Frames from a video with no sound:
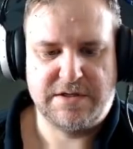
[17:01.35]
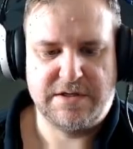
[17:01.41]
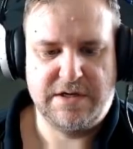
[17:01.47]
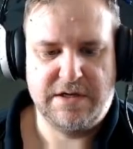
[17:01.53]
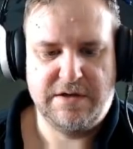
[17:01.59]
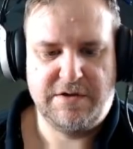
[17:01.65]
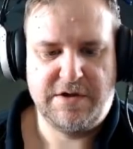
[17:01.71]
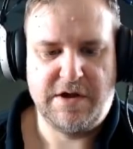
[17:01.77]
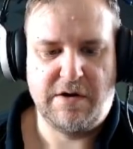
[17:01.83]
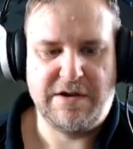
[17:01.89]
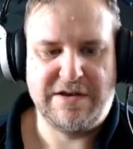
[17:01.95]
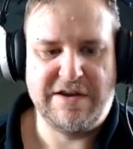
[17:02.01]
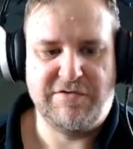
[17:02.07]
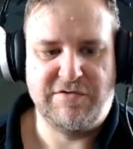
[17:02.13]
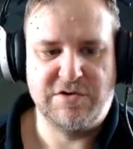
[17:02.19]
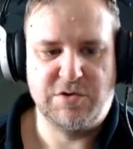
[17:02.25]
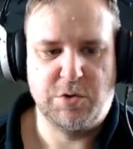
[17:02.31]
the only
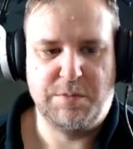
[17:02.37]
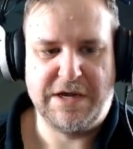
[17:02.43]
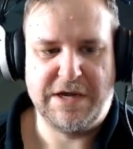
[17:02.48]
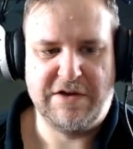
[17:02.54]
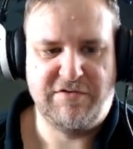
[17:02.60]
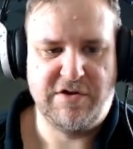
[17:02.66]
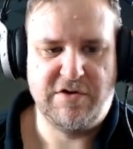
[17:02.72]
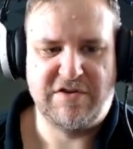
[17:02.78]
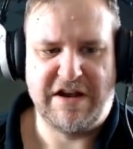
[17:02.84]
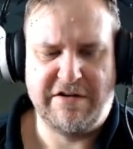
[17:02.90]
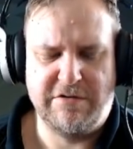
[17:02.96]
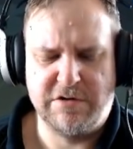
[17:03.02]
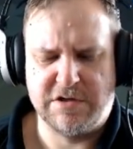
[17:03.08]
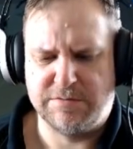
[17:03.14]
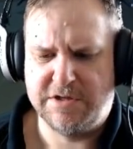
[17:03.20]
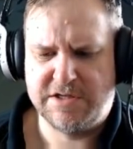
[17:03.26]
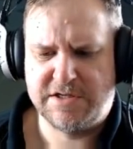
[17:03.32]
difference would be if you use
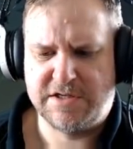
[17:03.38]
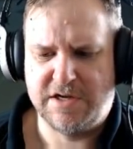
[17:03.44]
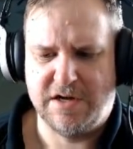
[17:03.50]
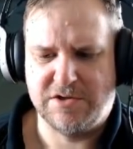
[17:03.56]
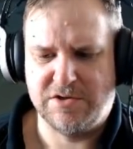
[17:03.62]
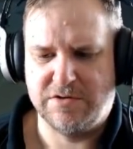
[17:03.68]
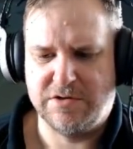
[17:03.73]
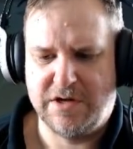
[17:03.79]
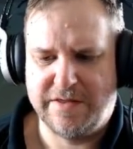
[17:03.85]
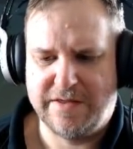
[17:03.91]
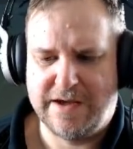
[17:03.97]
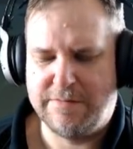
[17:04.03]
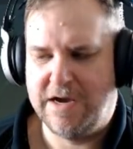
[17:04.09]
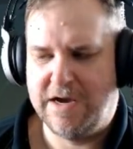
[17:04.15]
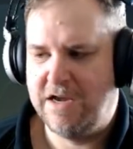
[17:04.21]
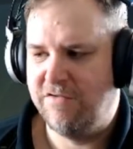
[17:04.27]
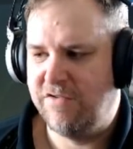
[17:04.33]
heroism at the start or not. That
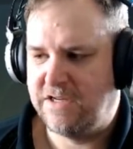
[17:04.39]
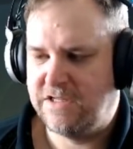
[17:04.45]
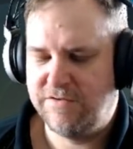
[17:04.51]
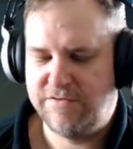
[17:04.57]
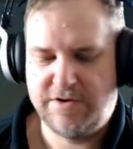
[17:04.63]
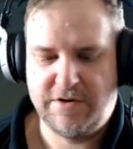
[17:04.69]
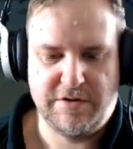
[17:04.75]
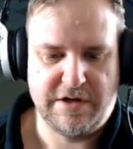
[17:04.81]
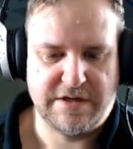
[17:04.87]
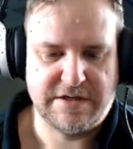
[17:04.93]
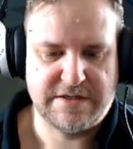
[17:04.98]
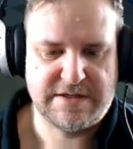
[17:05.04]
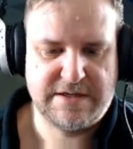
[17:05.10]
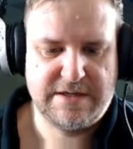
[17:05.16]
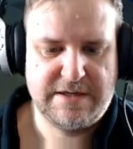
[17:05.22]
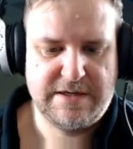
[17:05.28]
might affect a few things.